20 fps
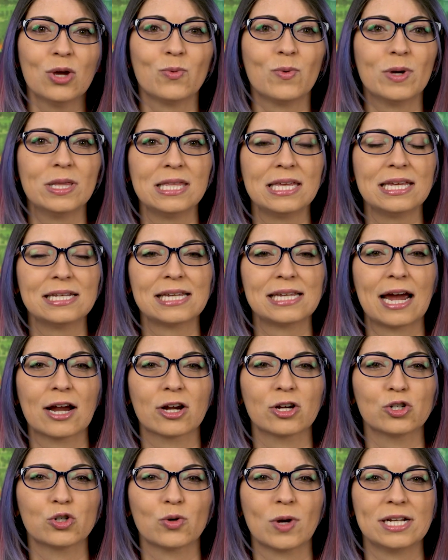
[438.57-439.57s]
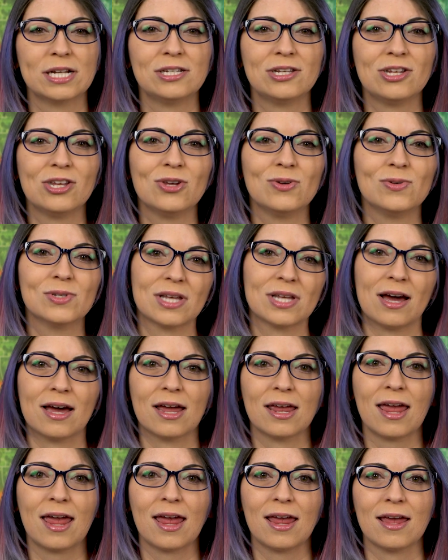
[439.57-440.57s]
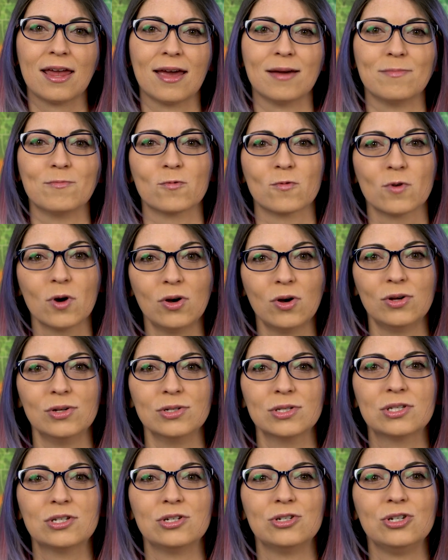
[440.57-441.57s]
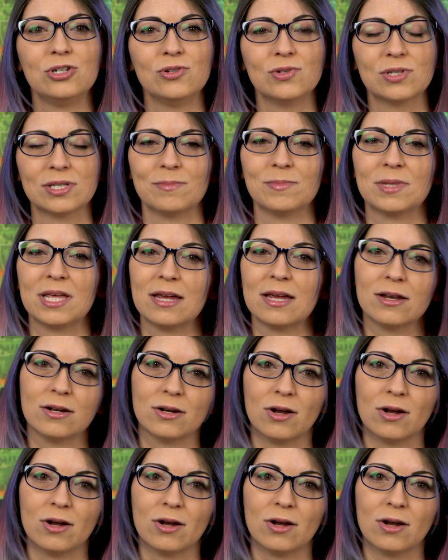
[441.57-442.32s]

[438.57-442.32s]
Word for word: when the attacker tried to use IAM roles to do something